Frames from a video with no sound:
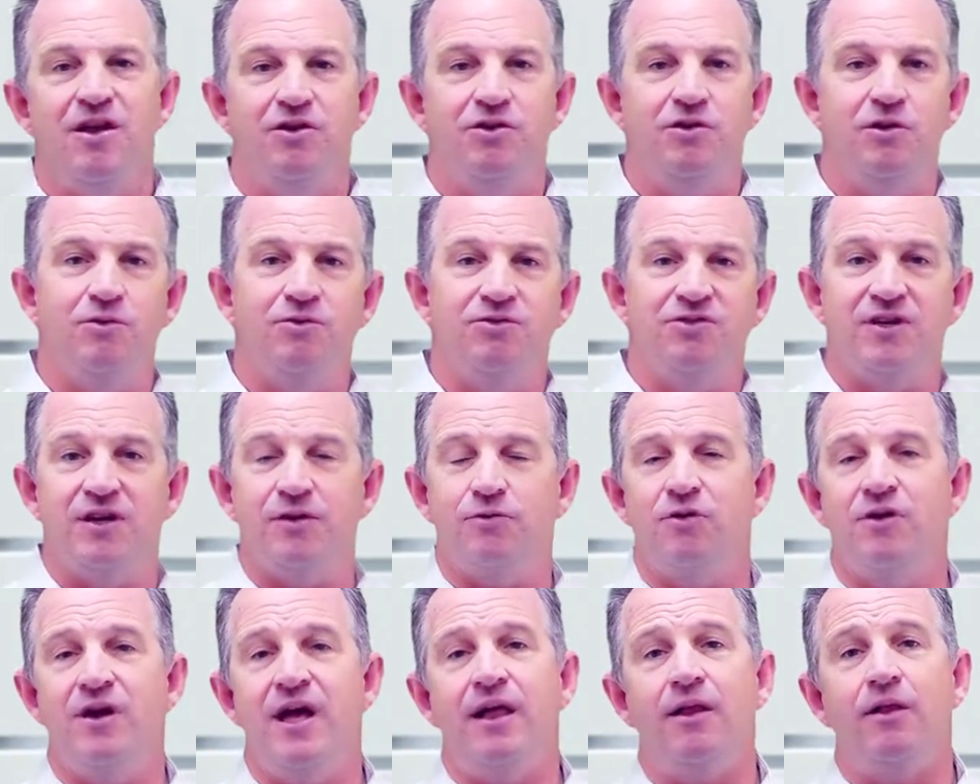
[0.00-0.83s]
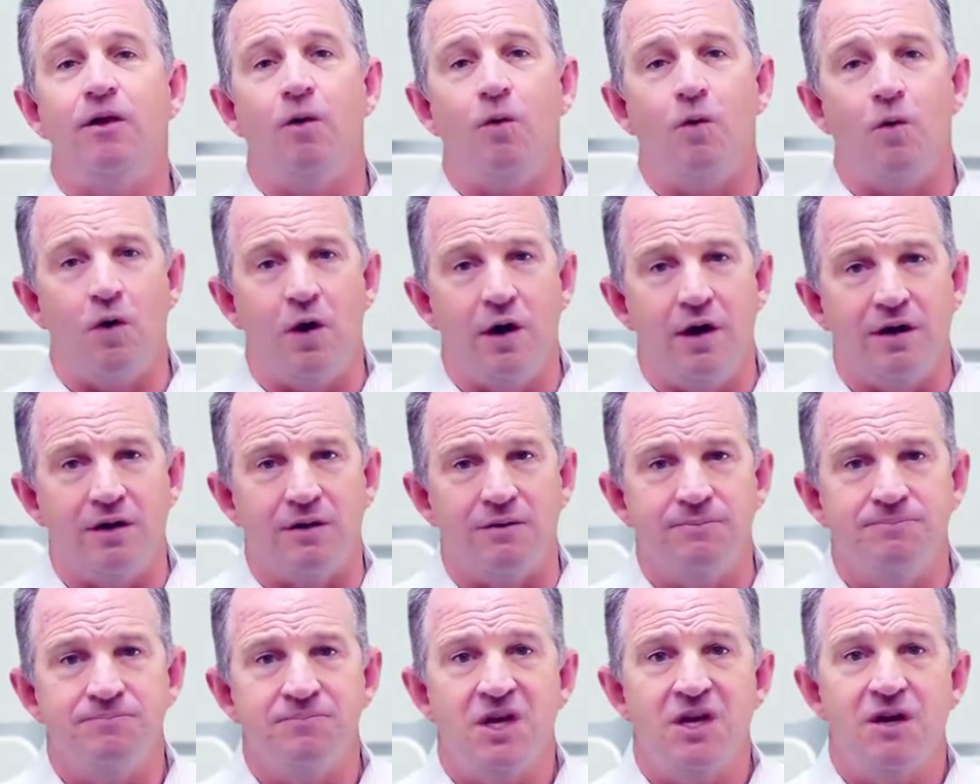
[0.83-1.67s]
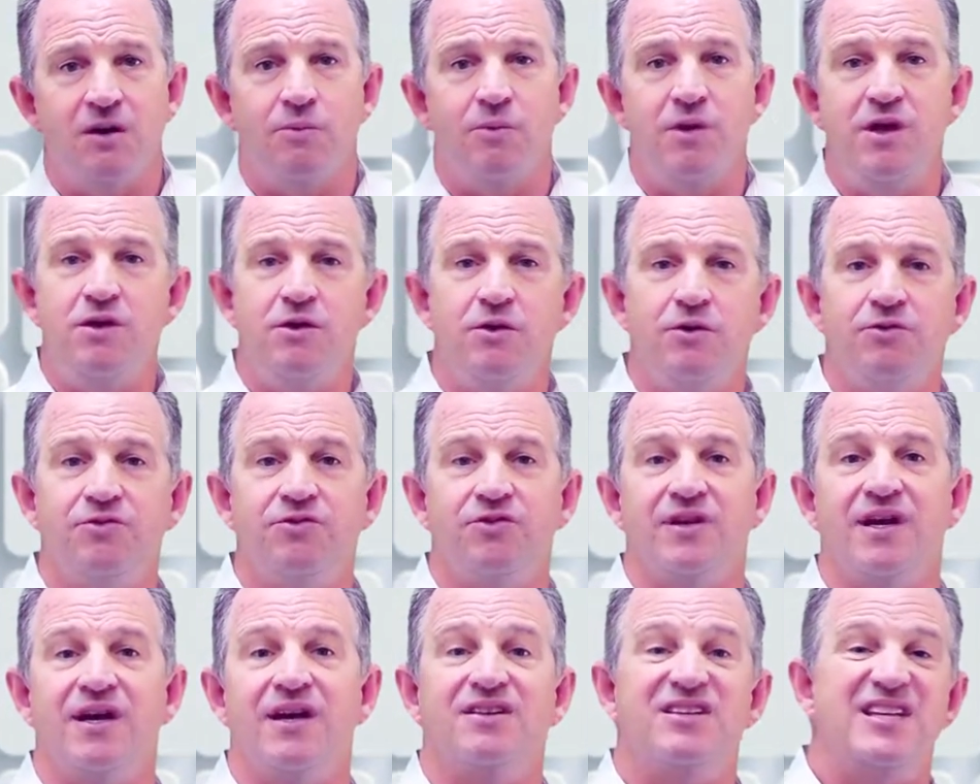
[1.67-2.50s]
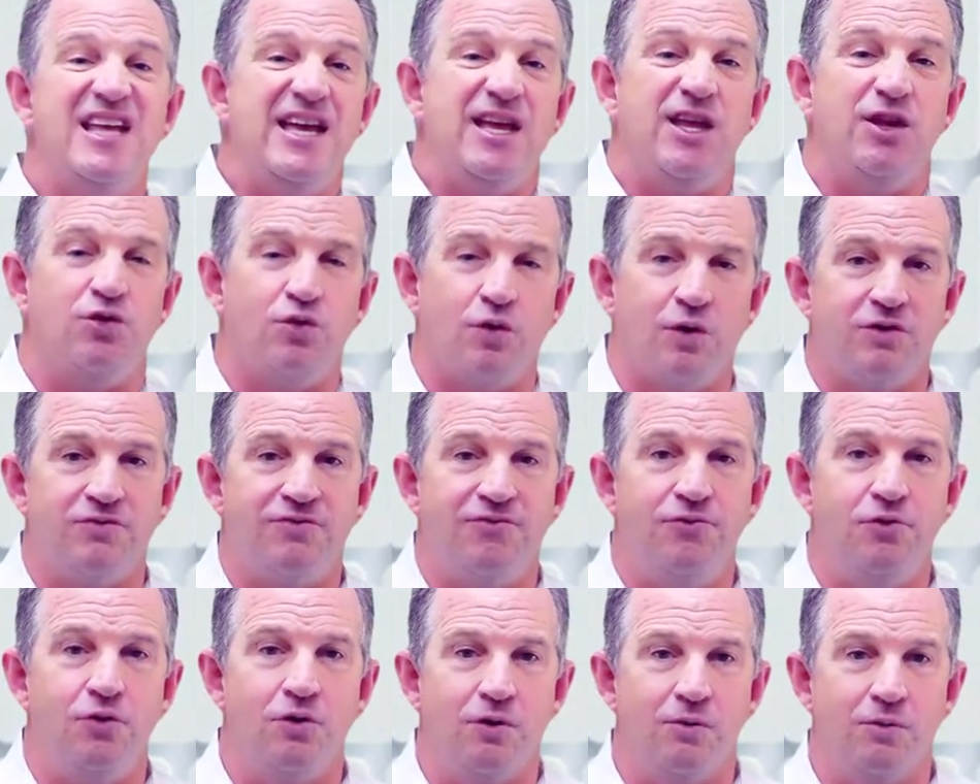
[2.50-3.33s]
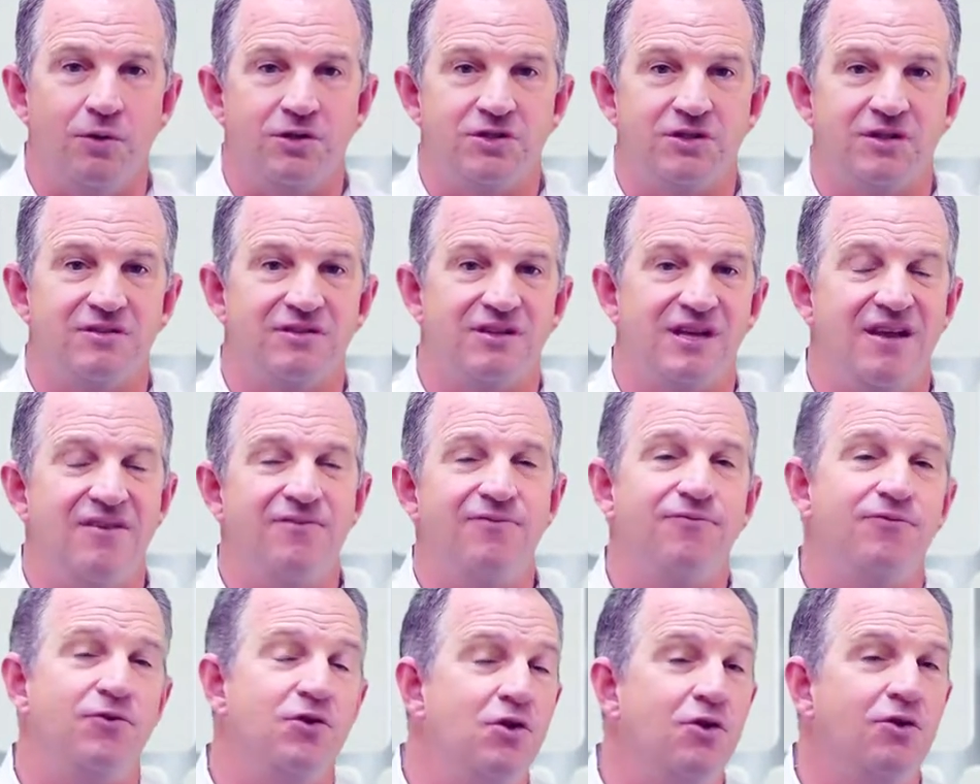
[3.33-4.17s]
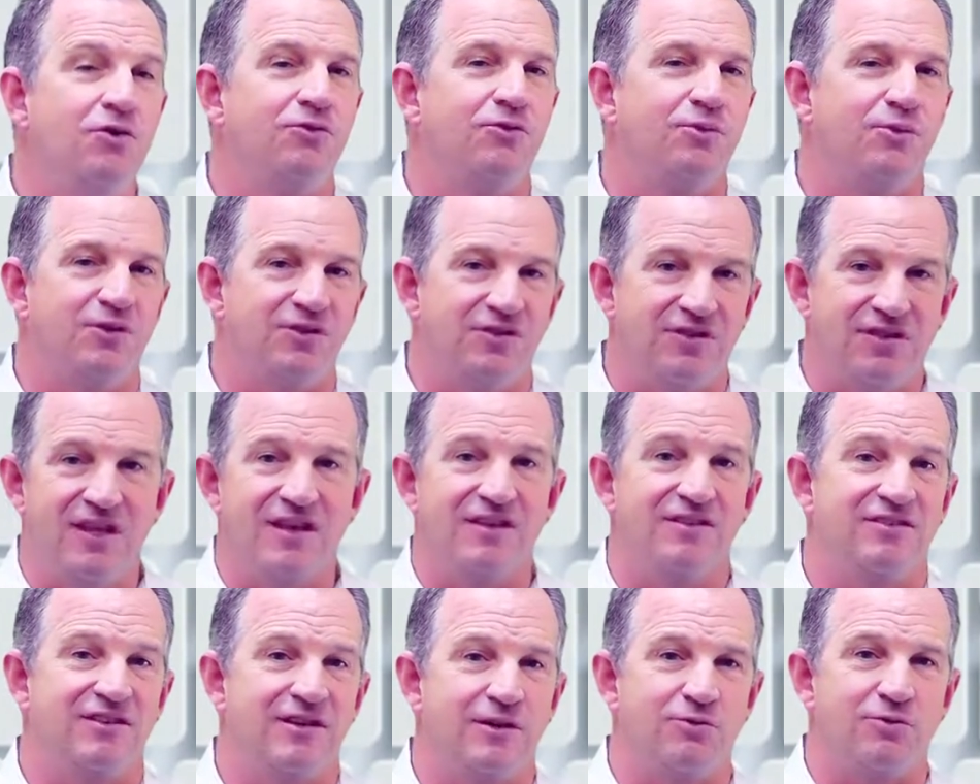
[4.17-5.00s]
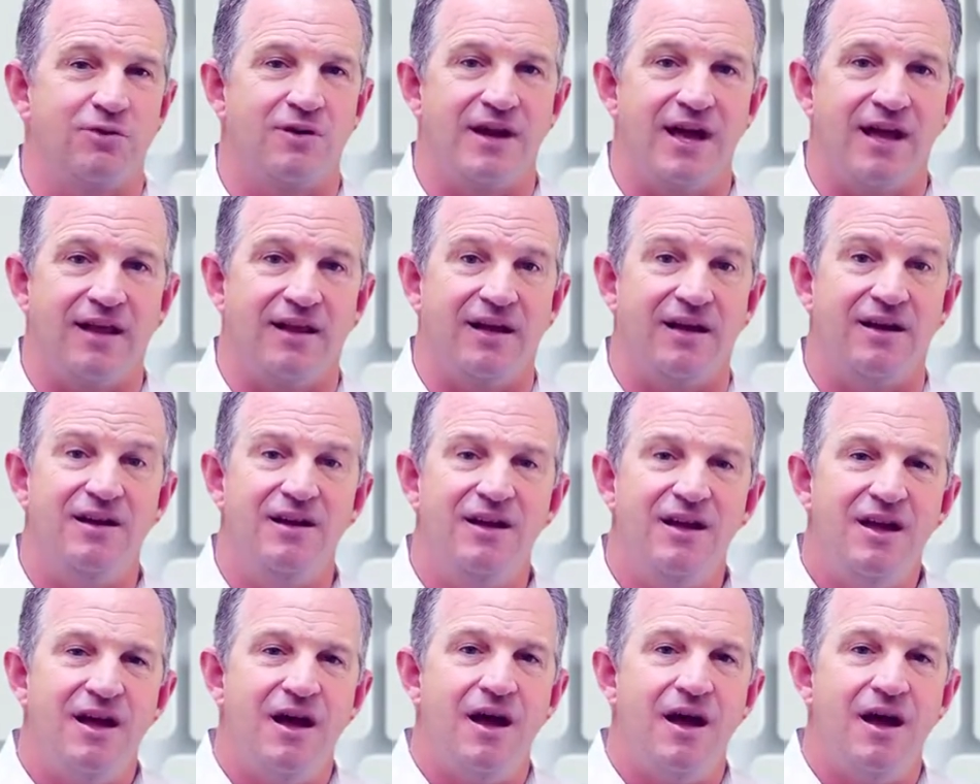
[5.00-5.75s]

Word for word: Do citronella oil. We use the tiki torch fuel, which is infused with citronella,